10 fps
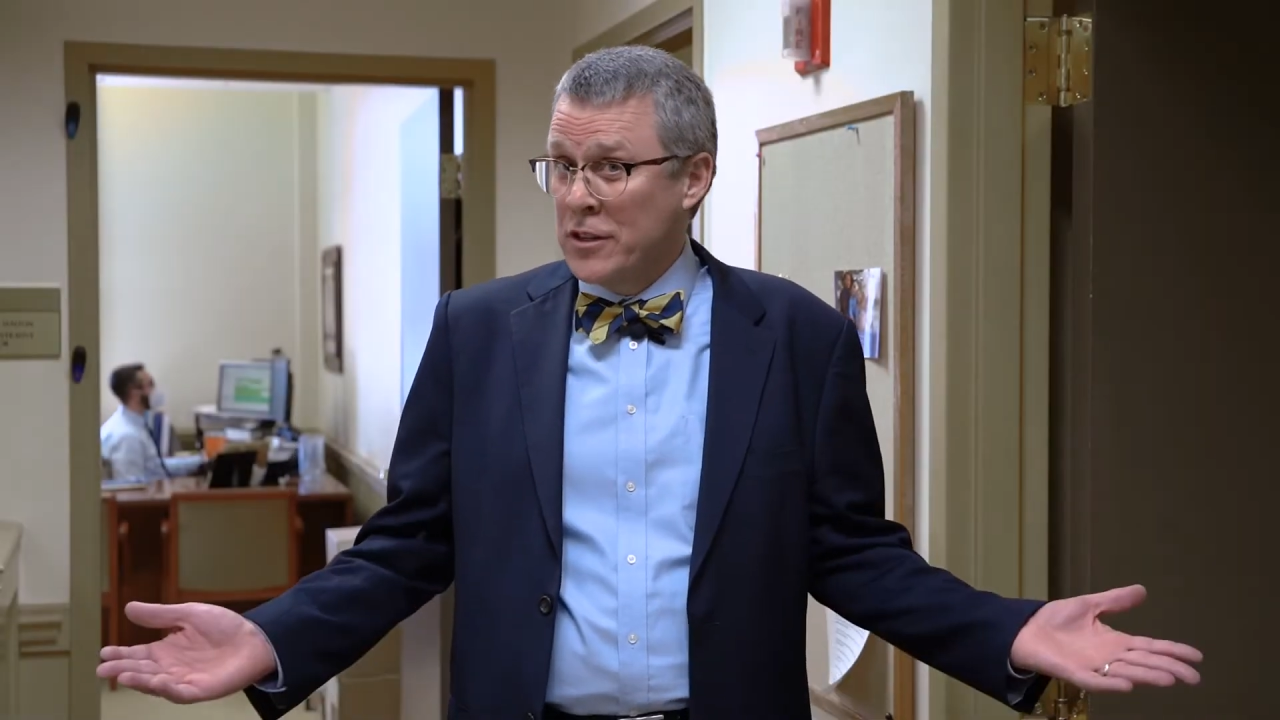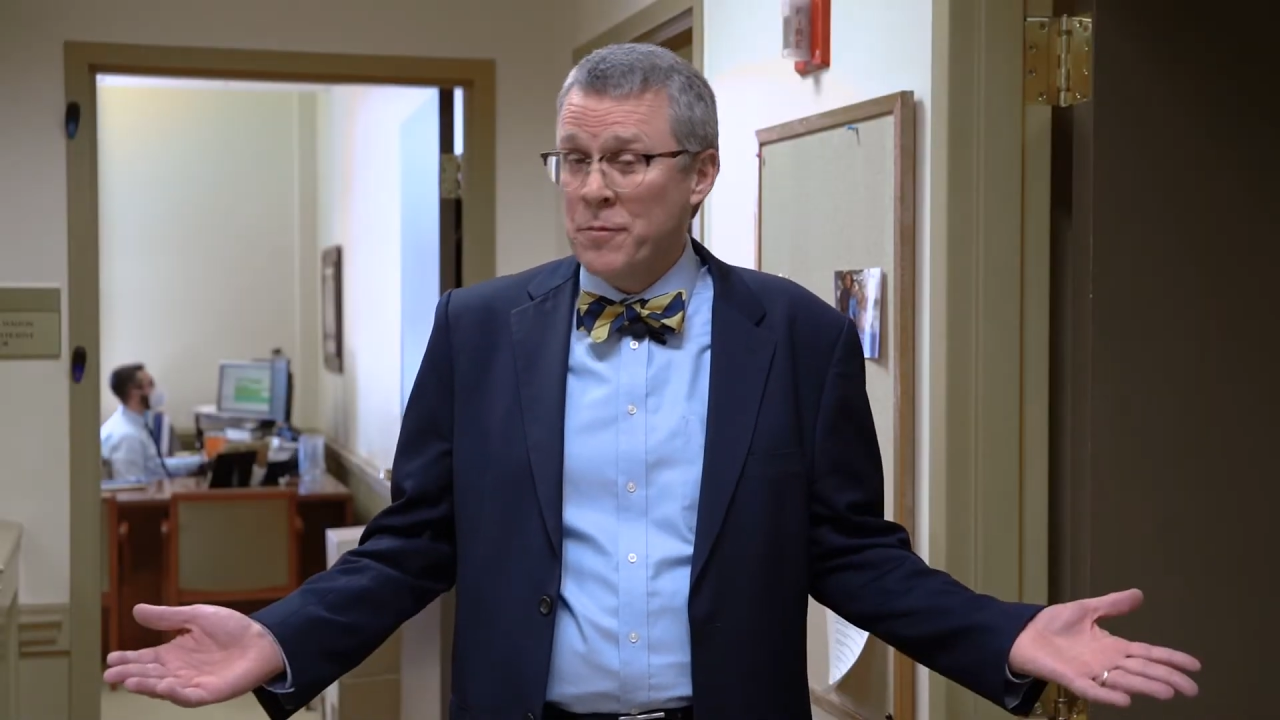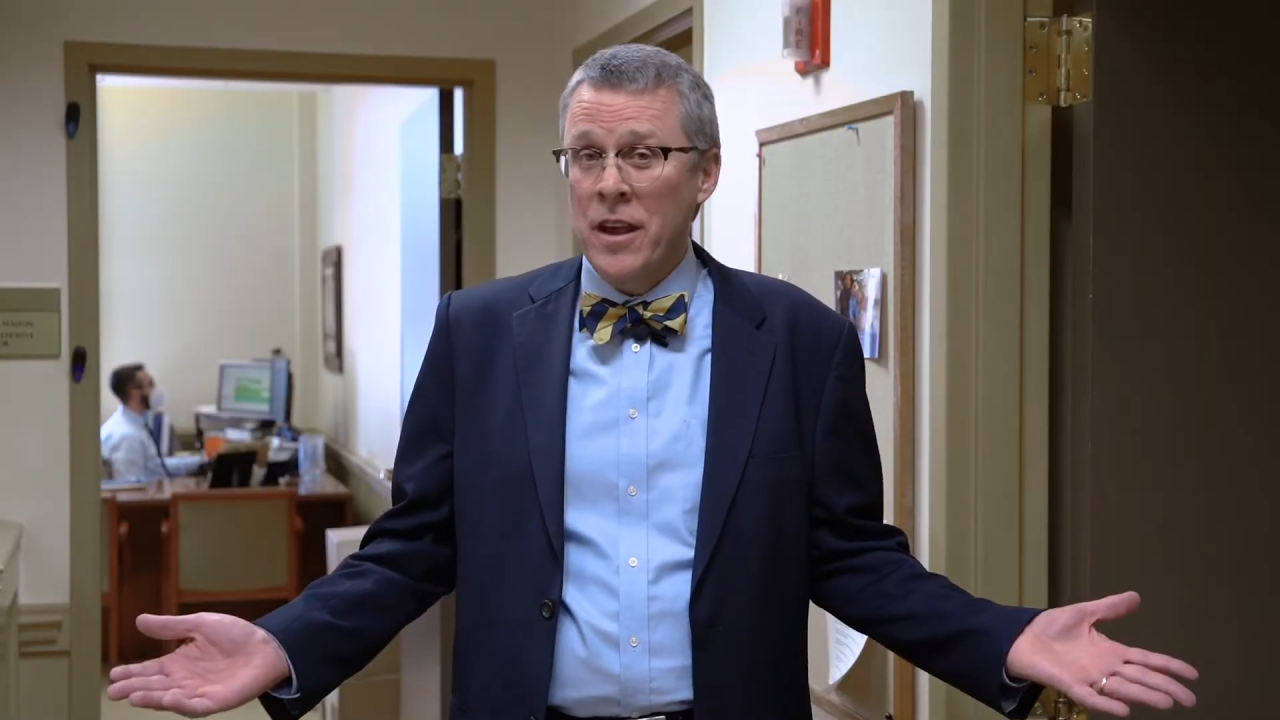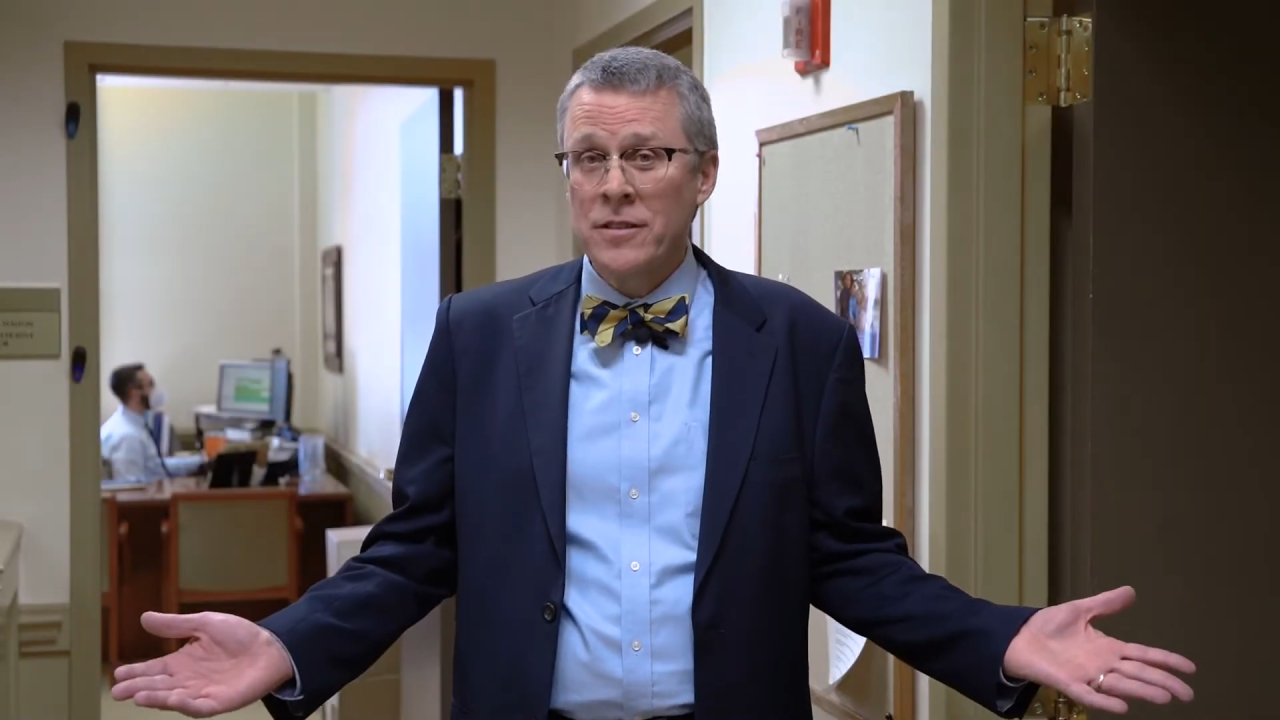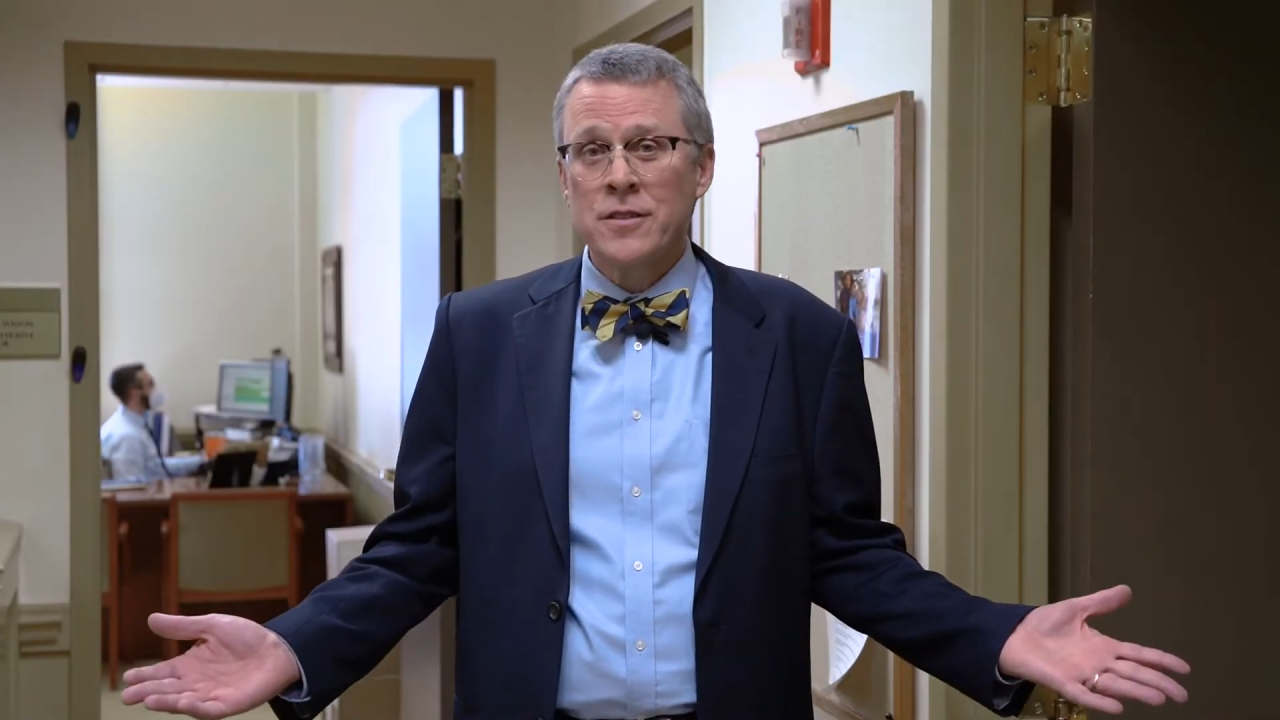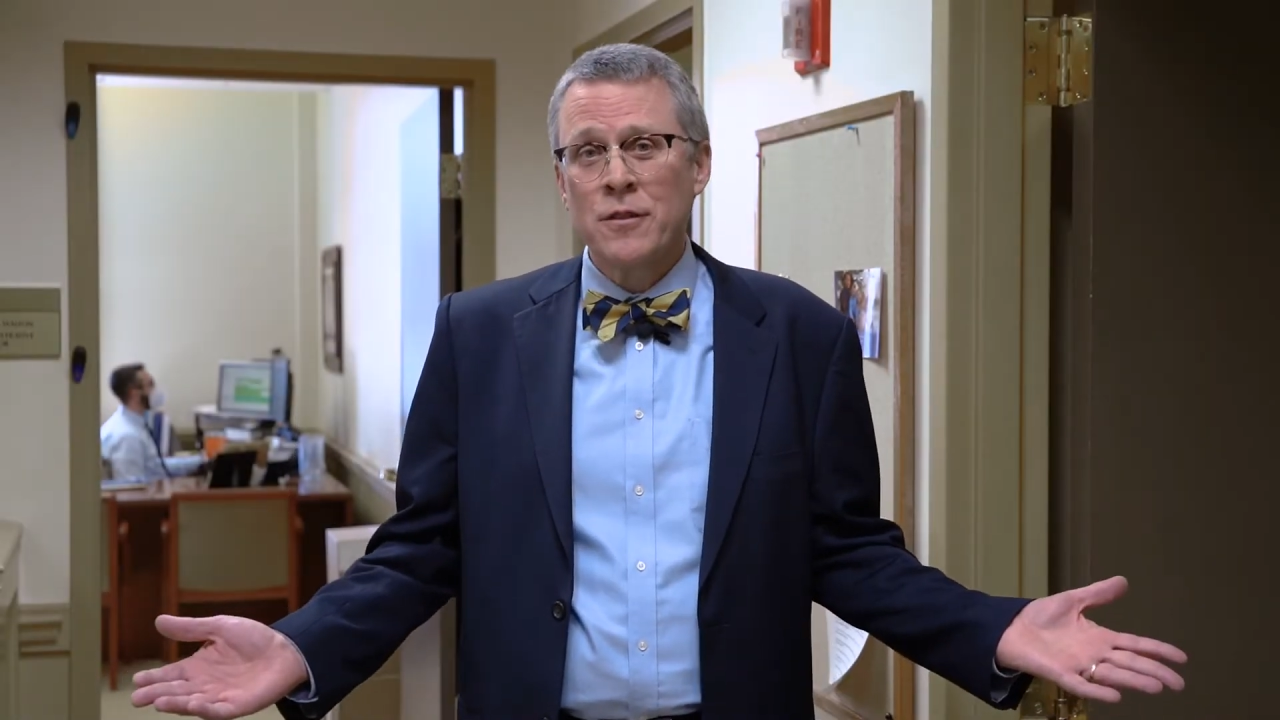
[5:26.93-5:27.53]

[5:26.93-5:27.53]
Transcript: spaces